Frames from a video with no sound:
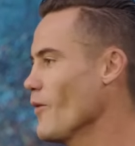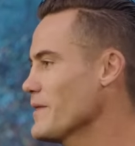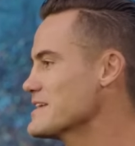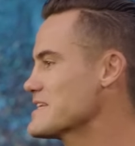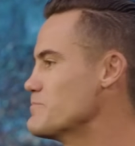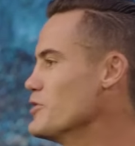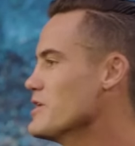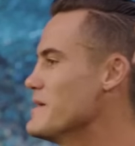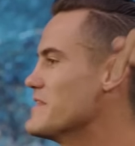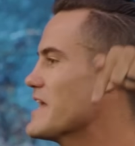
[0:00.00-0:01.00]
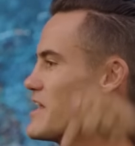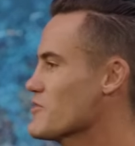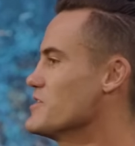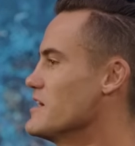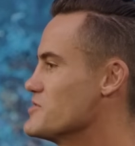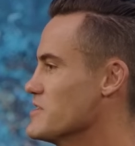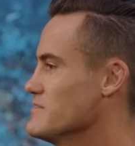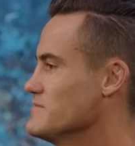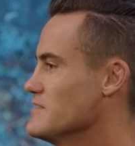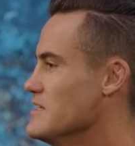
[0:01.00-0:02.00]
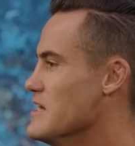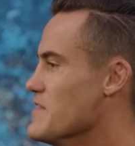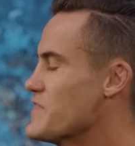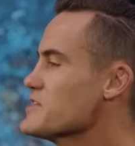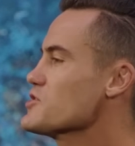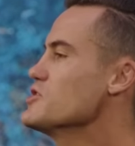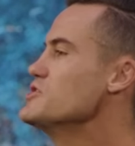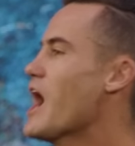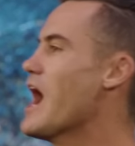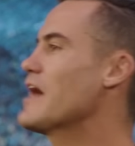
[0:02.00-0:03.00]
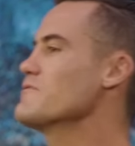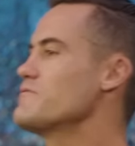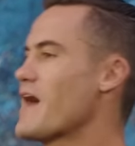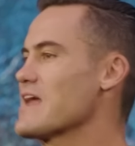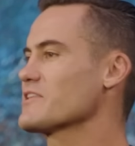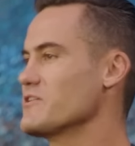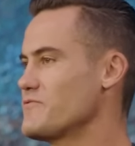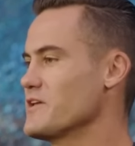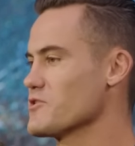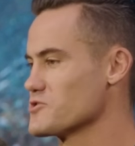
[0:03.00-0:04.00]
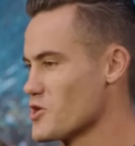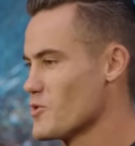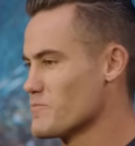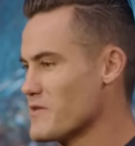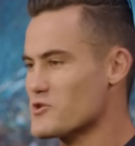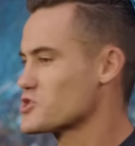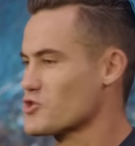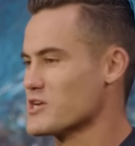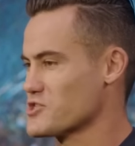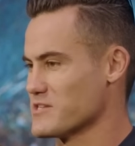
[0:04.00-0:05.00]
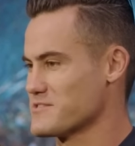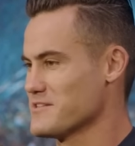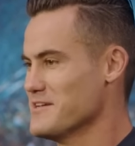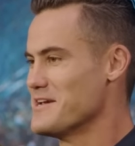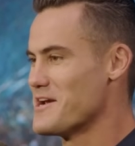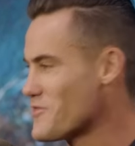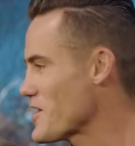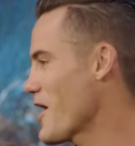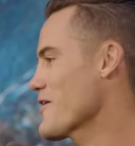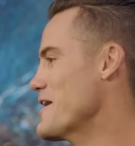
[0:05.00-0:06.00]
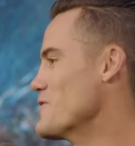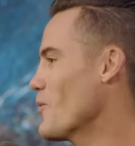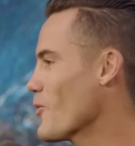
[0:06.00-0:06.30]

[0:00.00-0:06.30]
only does he put him in the inner dungeon, these are non-violent offenders. Are you with me? They're just Christians. Here they are in the